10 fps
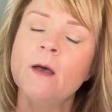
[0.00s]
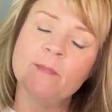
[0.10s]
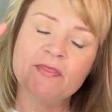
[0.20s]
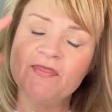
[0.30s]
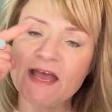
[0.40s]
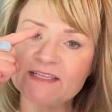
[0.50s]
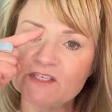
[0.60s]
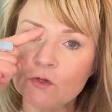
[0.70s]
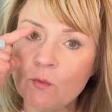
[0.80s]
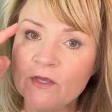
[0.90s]
but that's
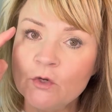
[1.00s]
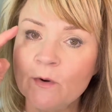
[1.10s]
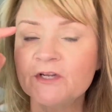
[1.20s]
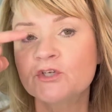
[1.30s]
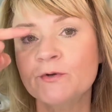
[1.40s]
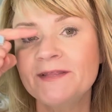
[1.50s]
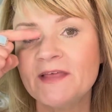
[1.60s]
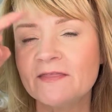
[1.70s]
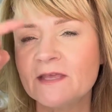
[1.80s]
the way you want to treat that.